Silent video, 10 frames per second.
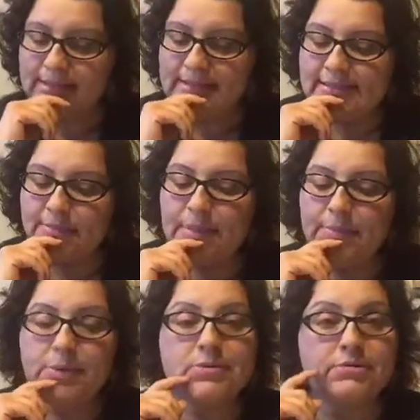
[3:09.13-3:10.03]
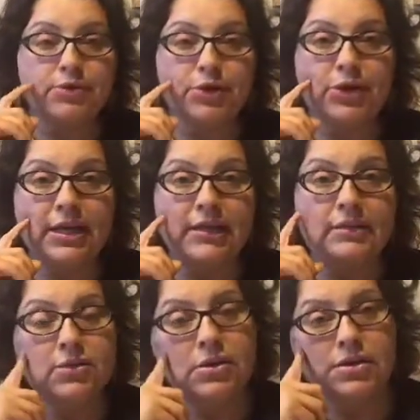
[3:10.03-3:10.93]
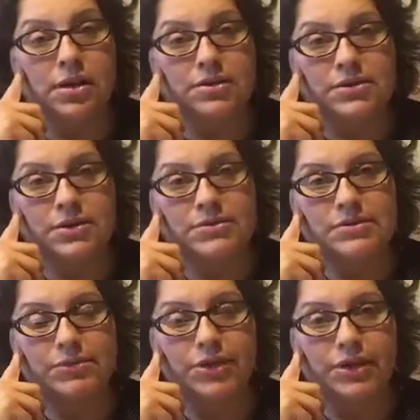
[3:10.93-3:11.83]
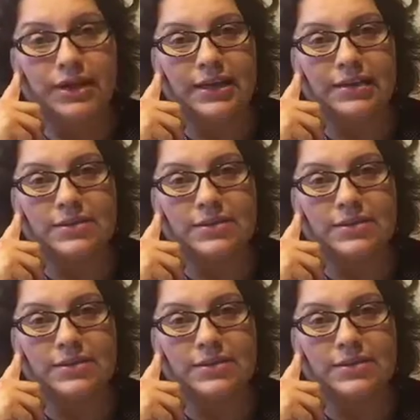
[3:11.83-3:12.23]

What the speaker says: Some people use it for cooking. You can also use it for cooking.